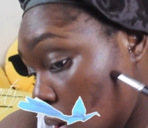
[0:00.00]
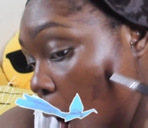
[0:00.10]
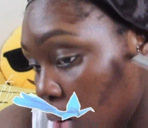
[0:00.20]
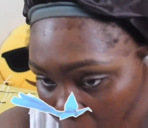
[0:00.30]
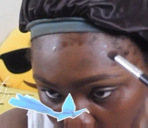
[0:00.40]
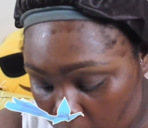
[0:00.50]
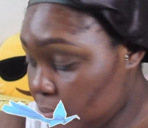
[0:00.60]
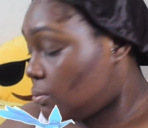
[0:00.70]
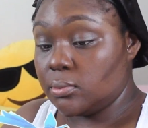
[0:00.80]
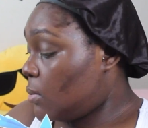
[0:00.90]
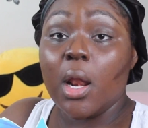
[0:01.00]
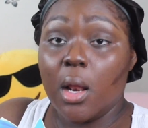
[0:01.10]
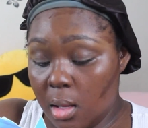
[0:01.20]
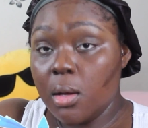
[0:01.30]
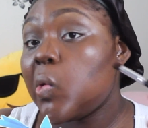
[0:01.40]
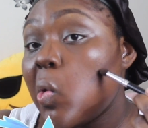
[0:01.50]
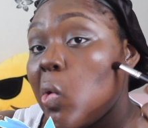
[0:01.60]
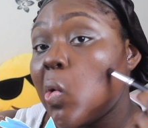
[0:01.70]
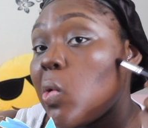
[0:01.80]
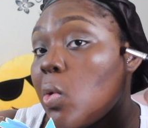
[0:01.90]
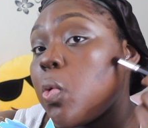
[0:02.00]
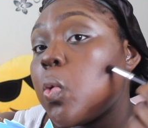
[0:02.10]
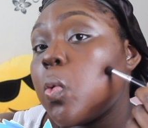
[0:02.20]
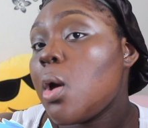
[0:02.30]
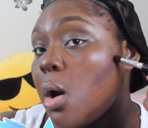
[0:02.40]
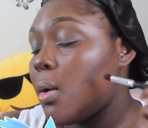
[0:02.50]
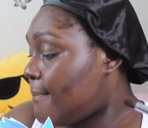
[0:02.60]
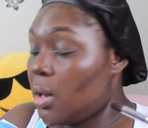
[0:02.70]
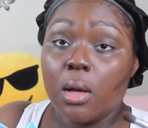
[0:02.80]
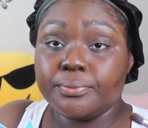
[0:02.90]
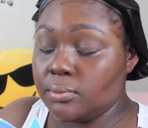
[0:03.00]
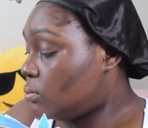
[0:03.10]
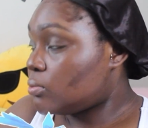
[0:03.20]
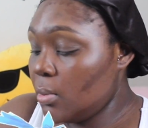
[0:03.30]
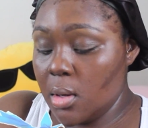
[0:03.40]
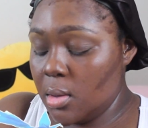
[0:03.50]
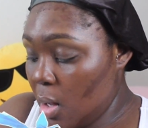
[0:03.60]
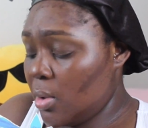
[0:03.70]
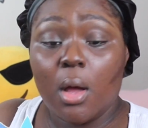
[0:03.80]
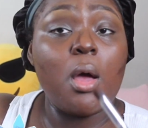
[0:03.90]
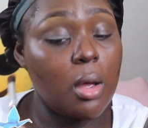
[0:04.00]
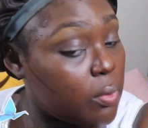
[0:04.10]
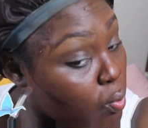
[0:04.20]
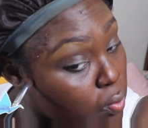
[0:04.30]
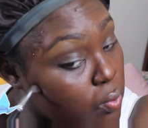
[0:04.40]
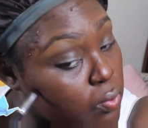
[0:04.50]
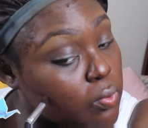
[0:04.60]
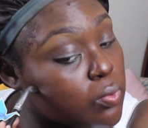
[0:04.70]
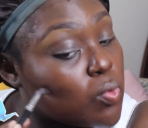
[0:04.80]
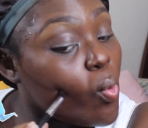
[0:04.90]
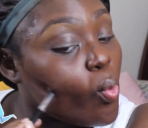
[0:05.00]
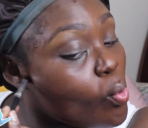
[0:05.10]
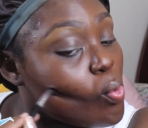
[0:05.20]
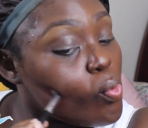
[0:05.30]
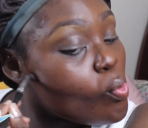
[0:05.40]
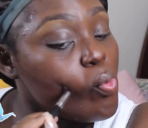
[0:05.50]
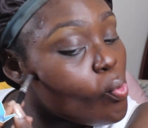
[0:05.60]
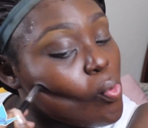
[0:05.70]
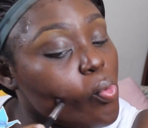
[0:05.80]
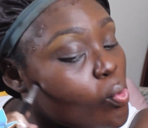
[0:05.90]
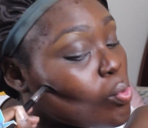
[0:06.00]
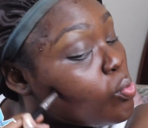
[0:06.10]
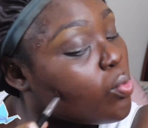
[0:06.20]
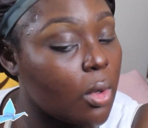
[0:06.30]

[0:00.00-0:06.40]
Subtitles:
as the powder to set in my contour within my cheeks, jaw, nose, and temples.